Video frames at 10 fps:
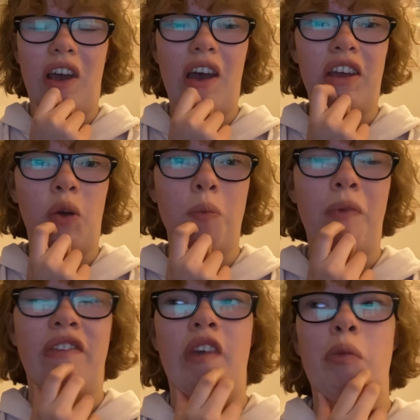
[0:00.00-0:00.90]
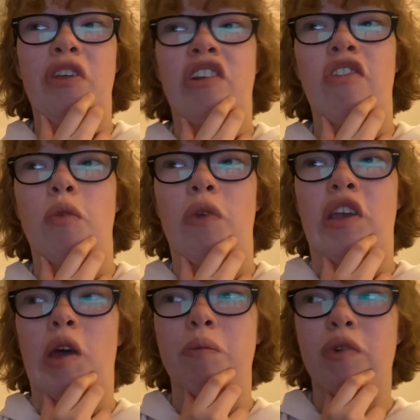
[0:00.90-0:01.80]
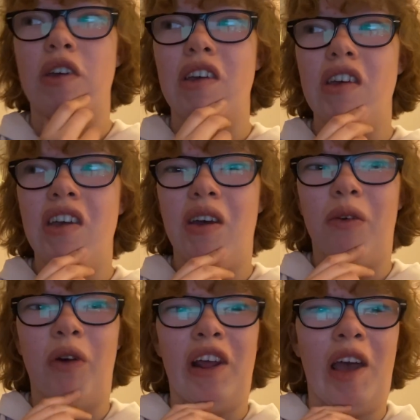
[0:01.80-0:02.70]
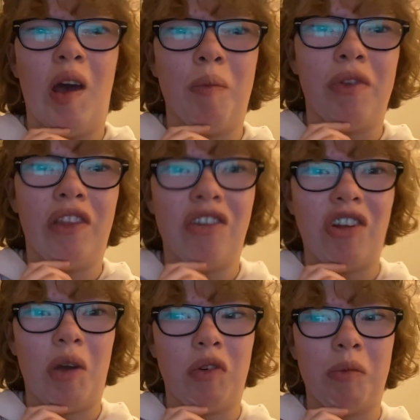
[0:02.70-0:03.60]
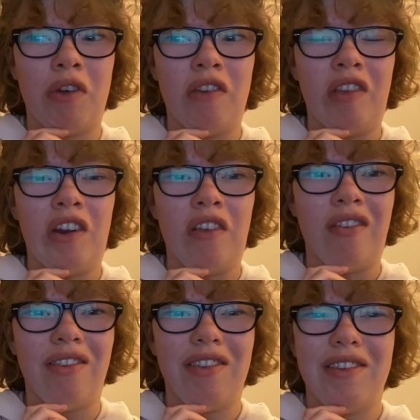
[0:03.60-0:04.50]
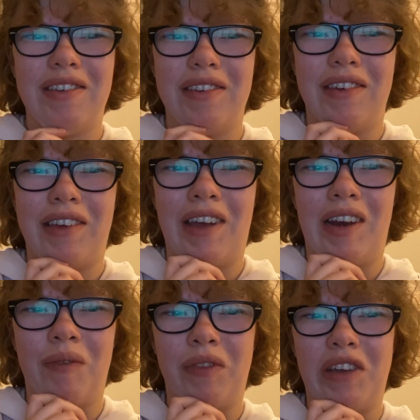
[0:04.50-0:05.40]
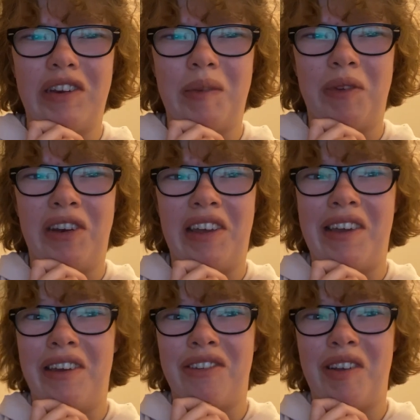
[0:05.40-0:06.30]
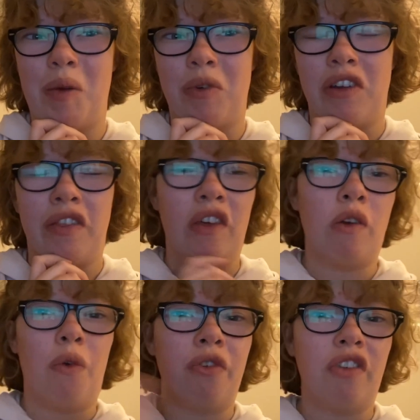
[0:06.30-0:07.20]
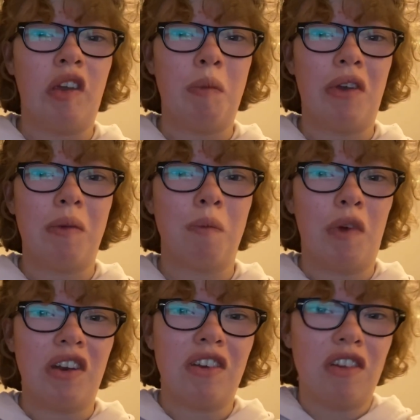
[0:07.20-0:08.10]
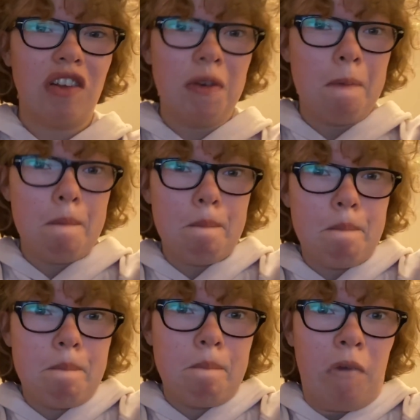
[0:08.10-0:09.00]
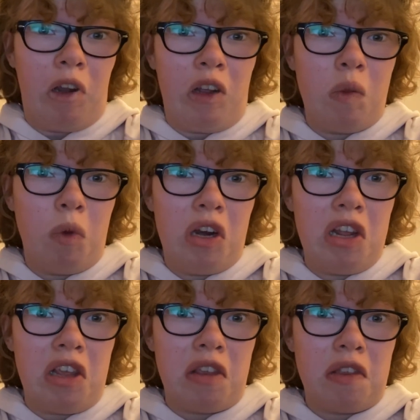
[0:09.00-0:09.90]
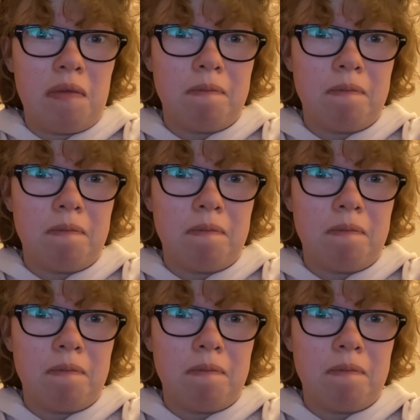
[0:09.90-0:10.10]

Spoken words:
I hope my family doesn't wake up when I hop in the shower, because it is kind of late to be taking a shower and they're all sleeping, but it is what it is.